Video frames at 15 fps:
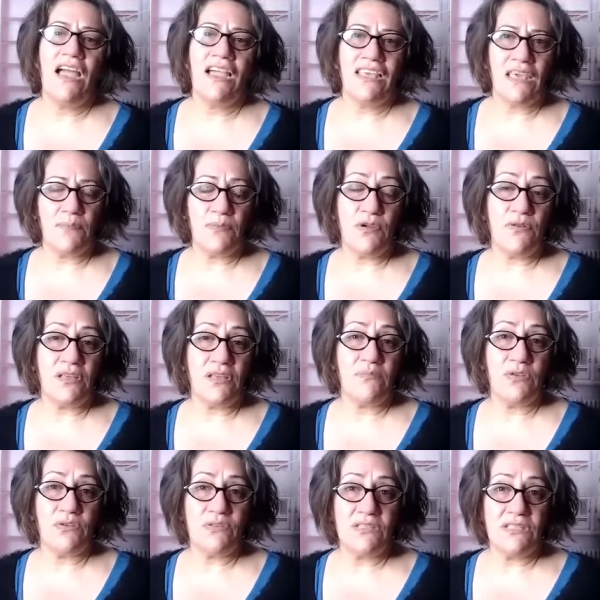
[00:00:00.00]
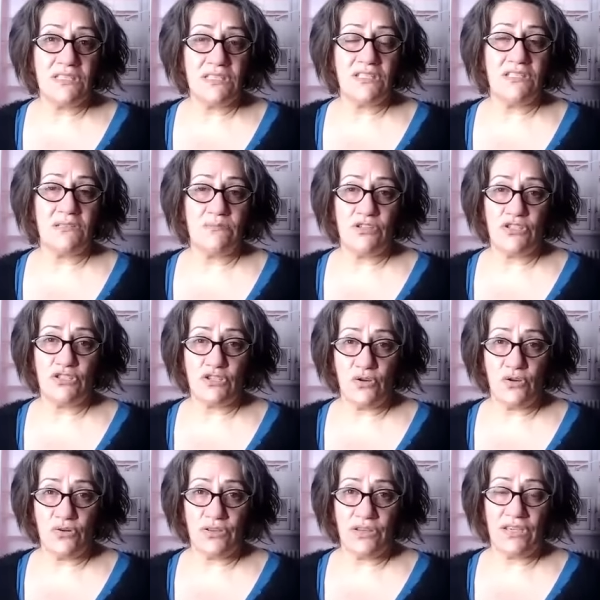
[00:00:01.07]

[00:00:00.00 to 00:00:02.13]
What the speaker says: Keep your immune system strong